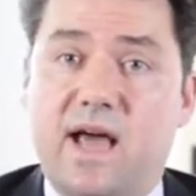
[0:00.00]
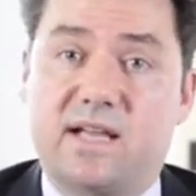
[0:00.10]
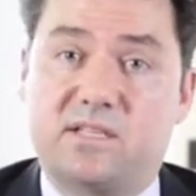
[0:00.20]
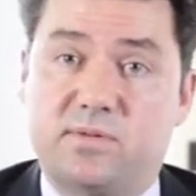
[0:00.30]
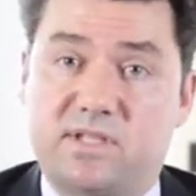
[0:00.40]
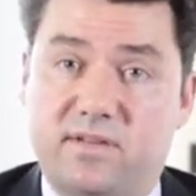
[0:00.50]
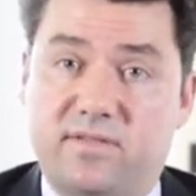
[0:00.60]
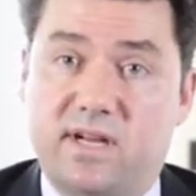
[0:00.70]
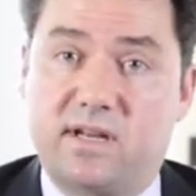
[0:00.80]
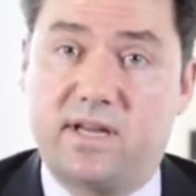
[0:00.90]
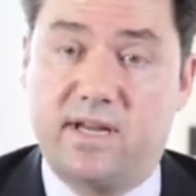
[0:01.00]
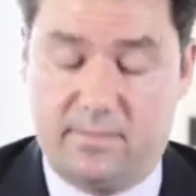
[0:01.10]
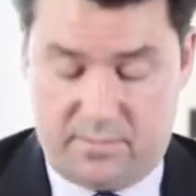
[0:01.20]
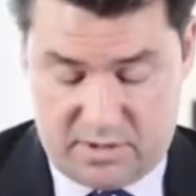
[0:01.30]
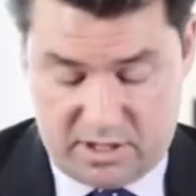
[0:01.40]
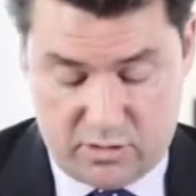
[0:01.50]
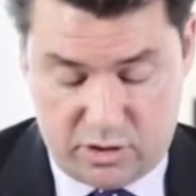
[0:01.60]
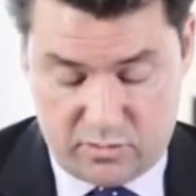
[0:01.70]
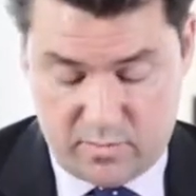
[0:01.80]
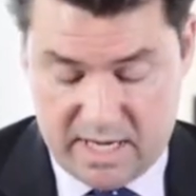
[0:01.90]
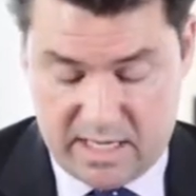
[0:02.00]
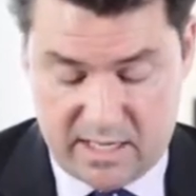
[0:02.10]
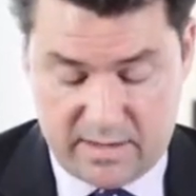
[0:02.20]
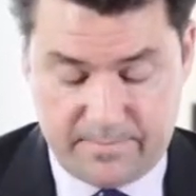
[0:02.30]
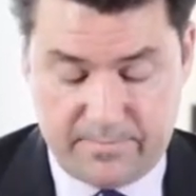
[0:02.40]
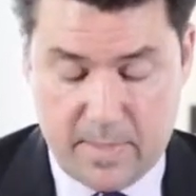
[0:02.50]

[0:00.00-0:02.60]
and specifically social media.